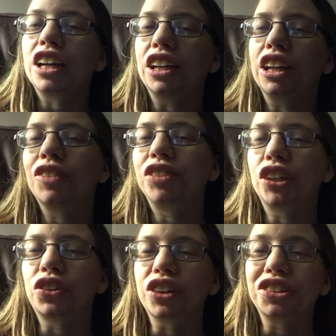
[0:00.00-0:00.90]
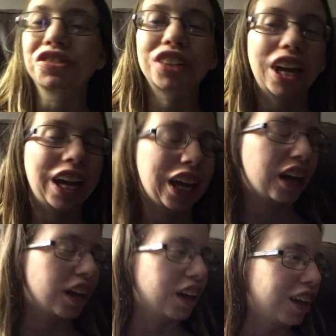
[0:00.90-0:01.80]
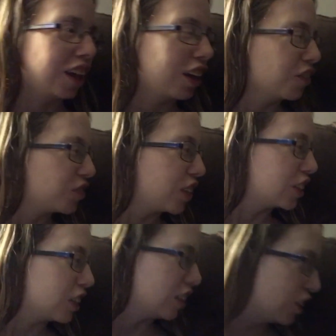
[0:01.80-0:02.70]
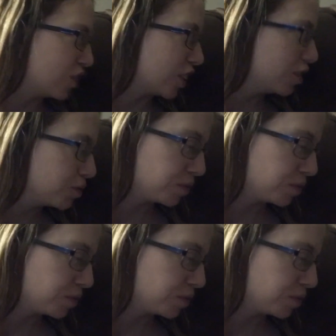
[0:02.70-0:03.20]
Love me an orange. But anyway.